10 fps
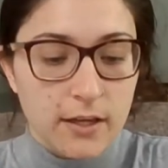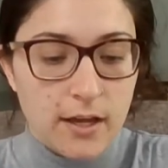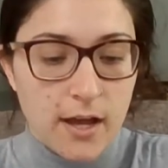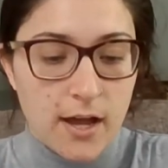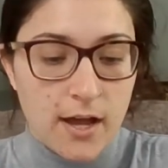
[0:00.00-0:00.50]

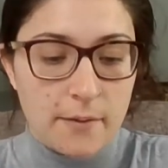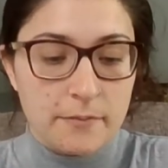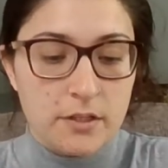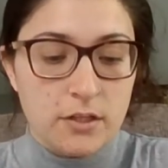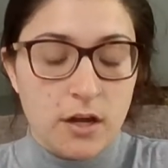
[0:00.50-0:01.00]

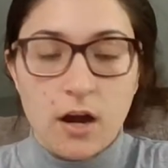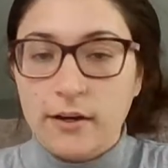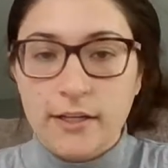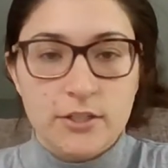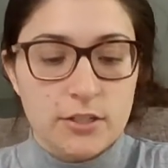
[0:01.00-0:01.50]

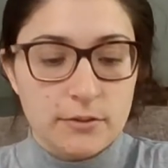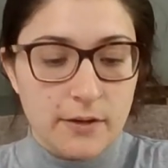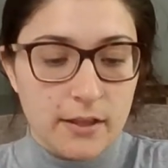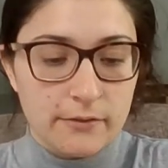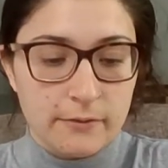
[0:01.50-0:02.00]
RH is
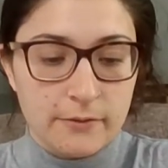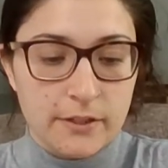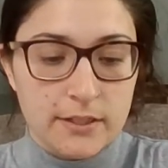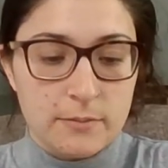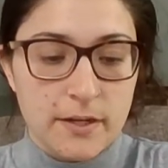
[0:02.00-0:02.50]
irrelevant for
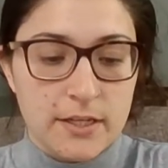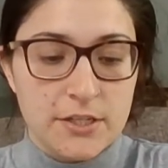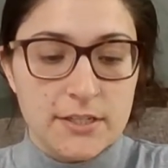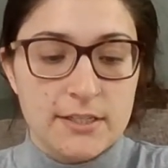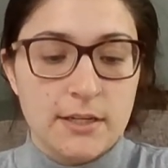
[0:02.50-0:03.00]
these
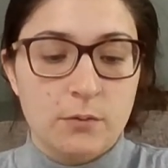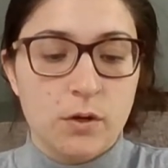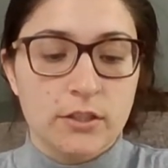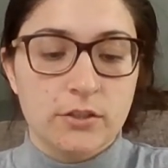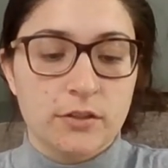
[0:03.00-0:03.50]
patients, and
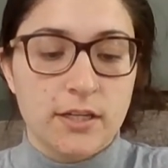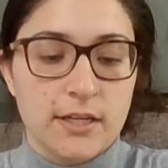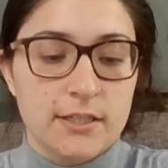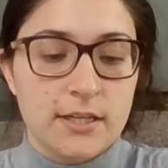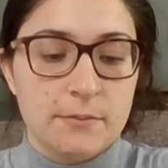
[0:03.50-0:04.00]
1 unit
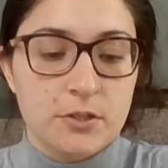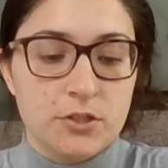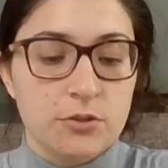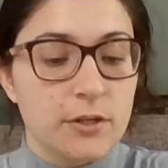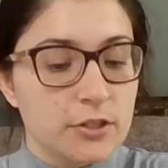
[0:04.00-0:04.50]
is up to
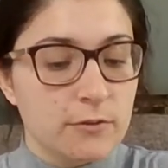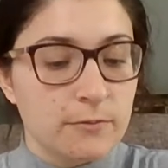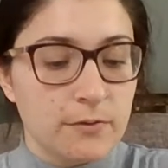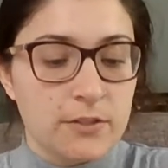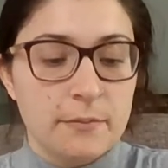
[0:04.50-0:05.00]

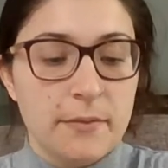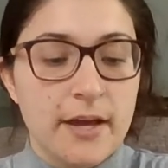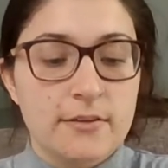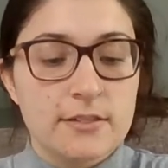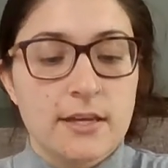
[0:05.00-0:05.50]
250
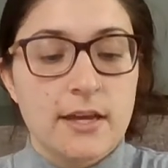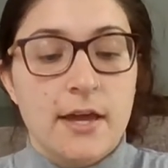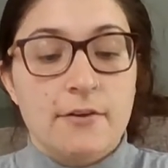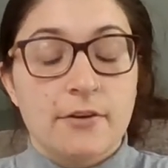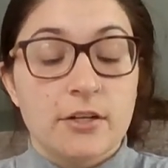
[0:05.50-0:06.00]
mLs.
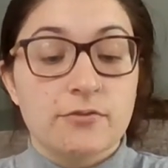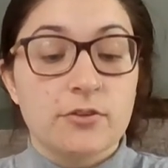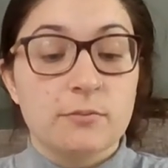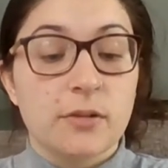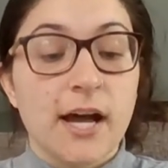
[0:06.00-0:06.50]
Fresh
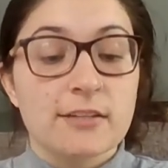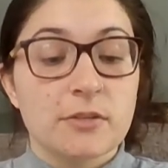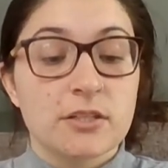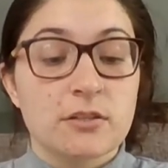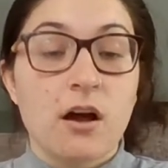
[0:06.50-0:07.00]
frozen
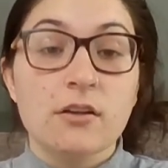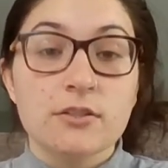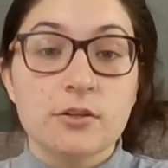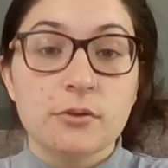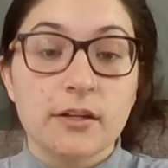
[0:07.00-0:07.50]
plasma is
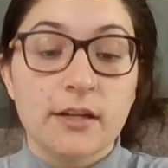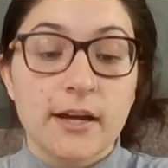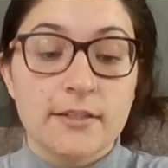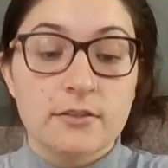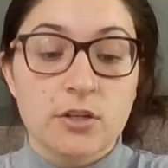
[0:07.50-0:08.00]
also an
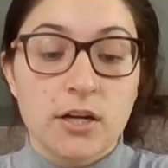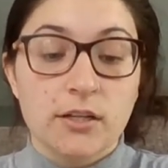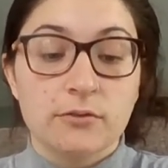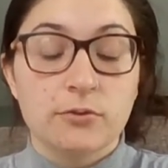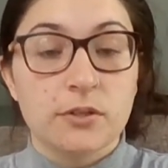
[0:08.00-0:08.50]

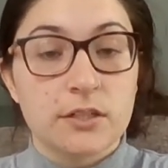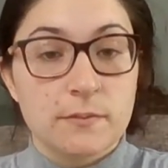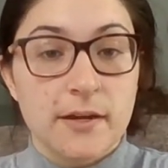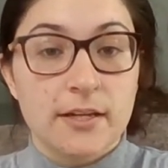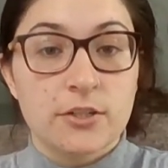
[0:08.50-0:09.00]
isotonic fluid
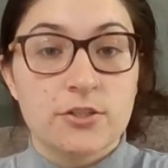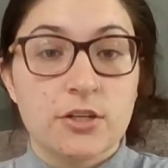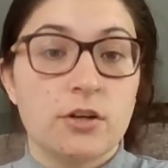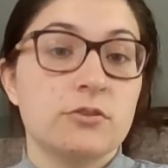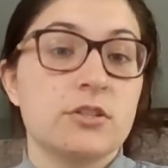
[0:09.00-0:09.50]
expander,
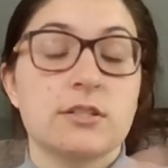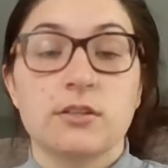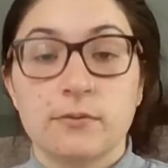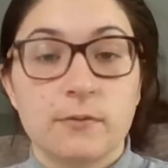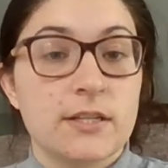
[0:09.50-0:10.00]
so just
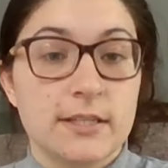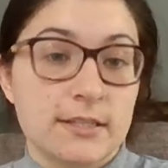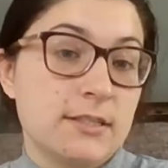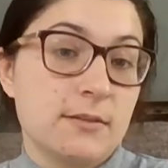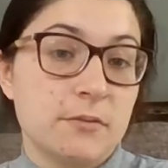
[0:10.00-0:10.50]
look for signs
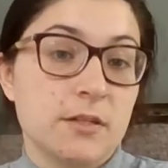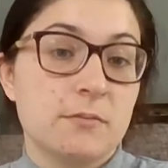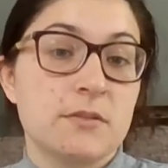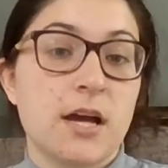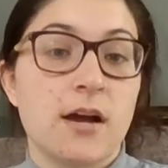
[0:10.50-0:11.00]
and
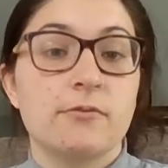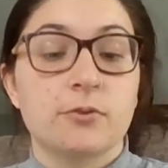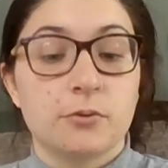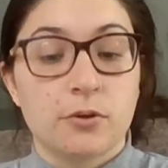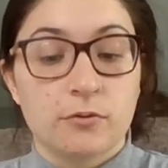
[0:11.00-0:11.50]
symptoms of
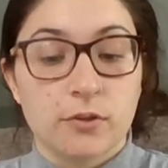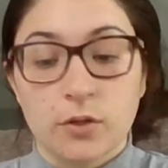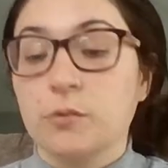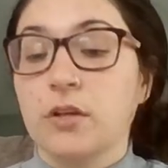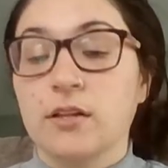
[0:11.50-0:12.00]
fluid
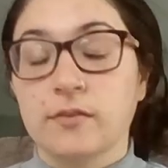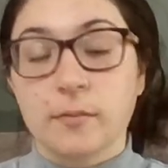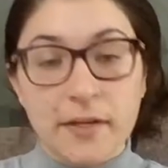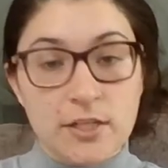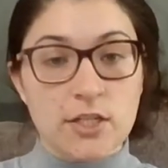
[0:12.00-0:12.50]
overload with all of our
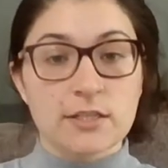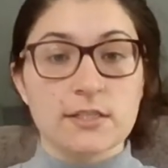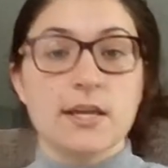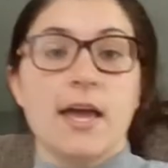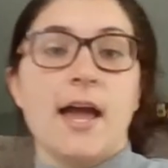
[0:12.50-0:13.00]

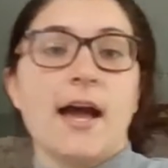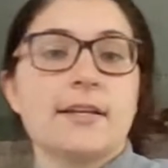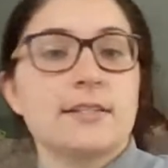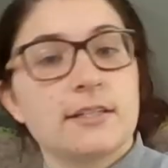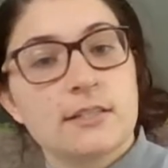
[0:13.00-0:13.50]
patients,
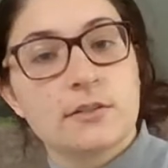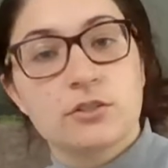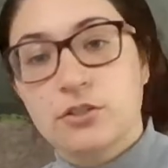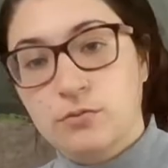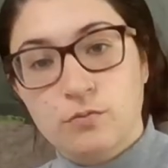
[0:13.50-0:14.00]
as that is a
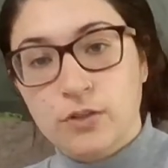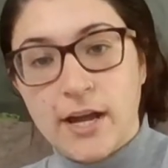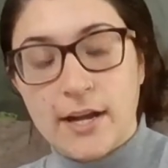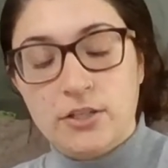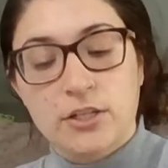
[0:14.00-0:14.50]

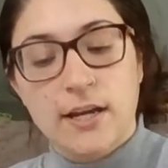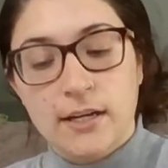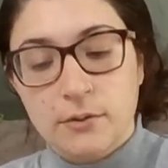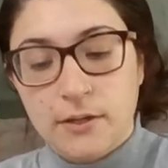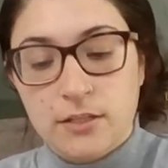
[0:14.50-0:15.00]
reaction
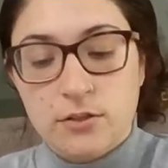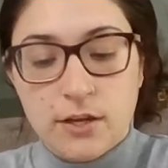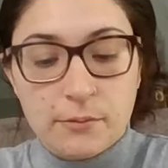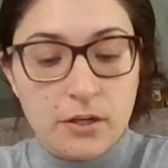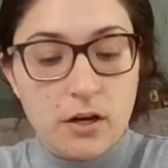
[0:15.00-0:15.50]
anyways
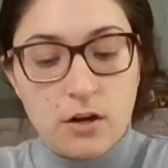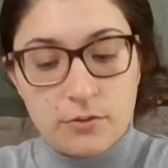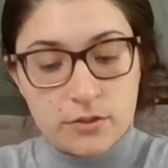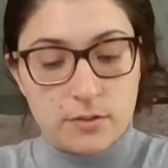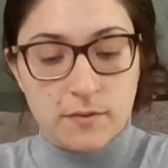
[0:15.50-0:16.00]
that we are
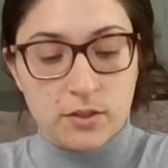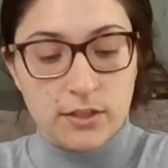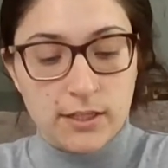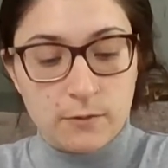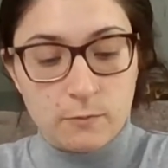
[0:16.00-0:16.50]
always going to be
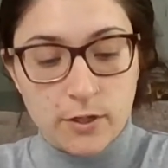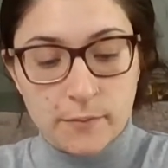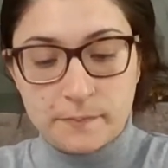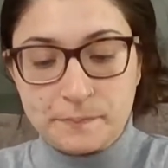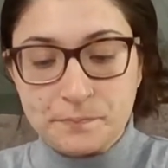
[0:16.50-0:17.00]
looking out for.
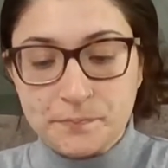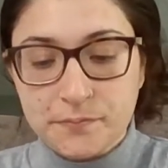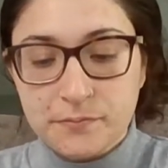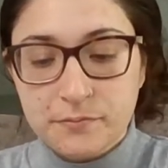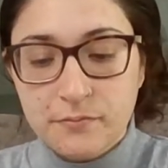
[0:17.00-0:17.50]

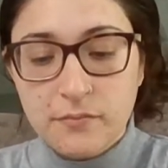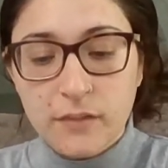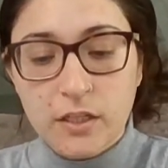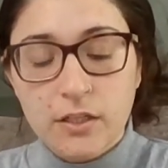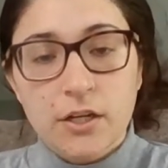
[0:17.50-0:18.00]

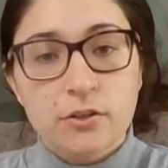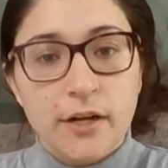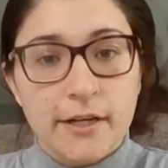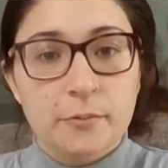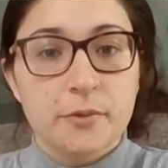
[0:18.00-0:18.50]

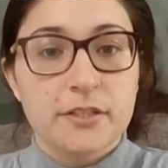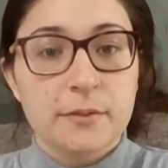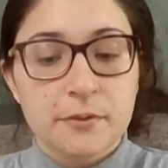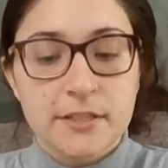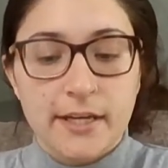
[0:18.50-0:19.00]

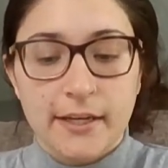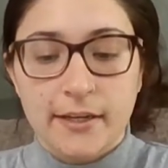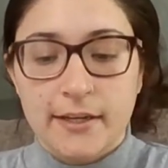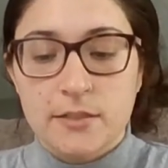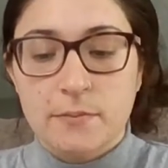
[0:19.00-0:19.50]
Cryoprecipitate
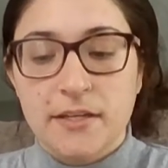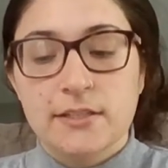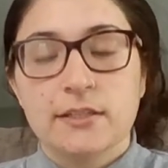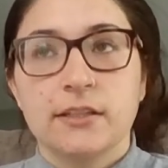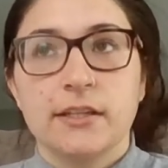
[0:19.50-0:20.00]
is
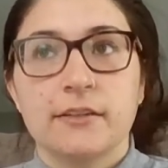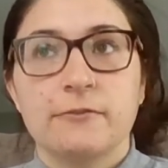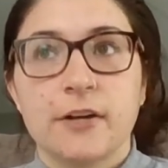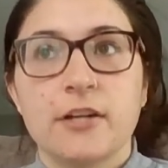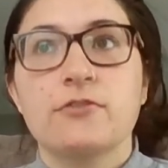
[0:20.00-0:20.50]
basically
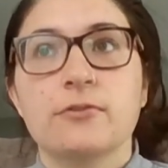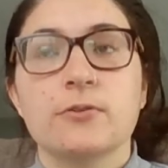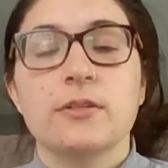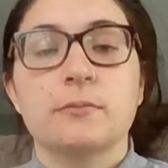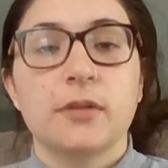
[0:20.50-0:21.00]
fresh
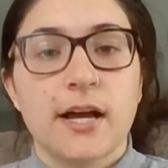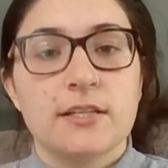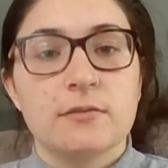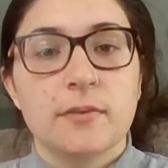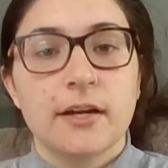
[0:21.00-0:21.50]
frozen
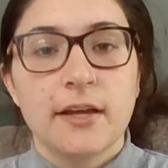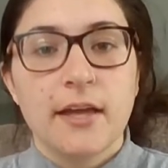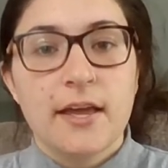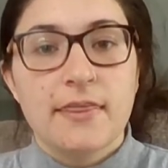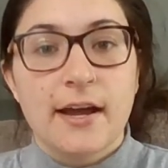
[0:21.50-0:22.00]
plasma
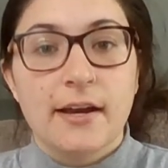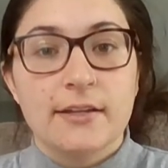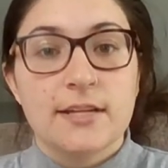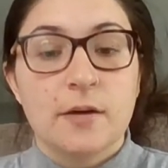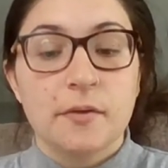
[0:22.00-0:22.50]
that
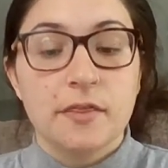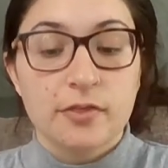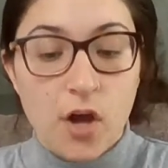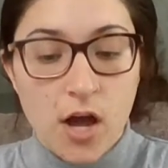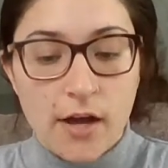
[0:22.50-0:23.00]
has now been
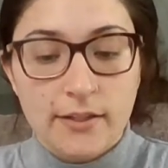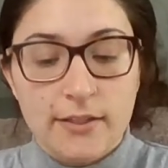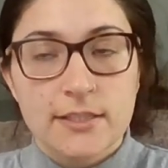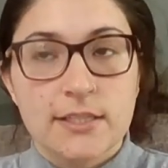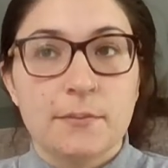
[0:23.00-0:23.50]
thawed.
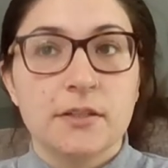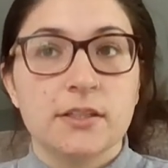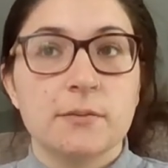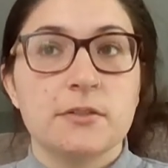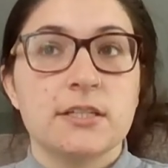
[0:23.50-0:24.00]
It's
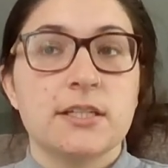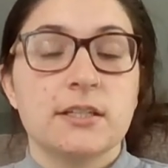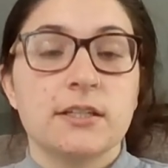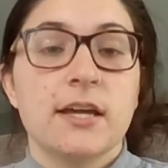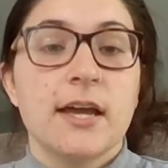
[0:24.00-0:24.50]
typically
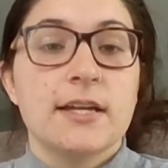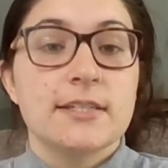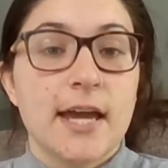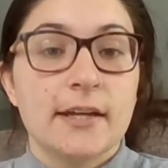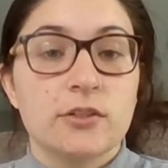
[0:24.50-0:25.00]
between
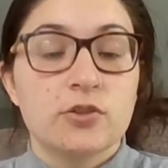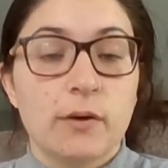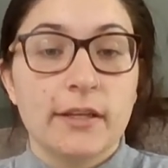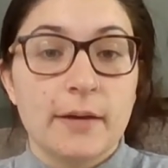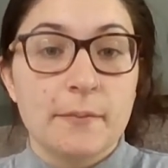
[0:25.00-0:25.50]
10 and
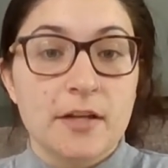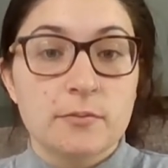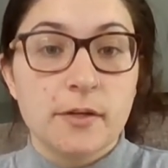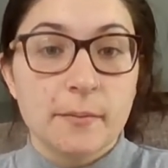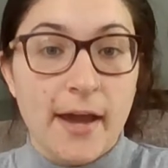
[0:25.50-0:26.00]
20
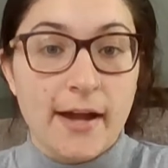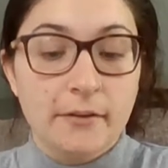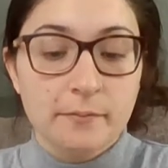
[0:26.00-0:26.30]
mLs per bag.